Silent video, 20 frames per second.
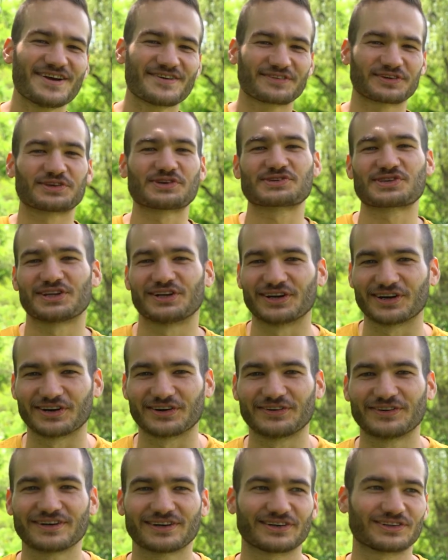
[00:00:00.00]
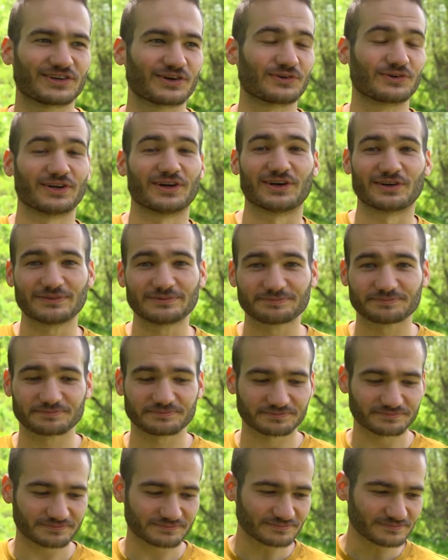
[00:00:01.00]
For those that know or don't know,
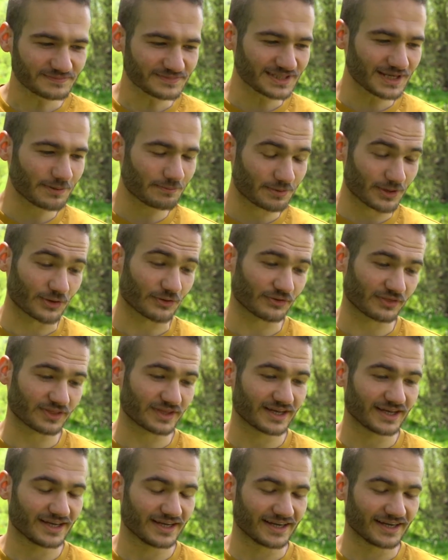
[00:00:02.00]
both,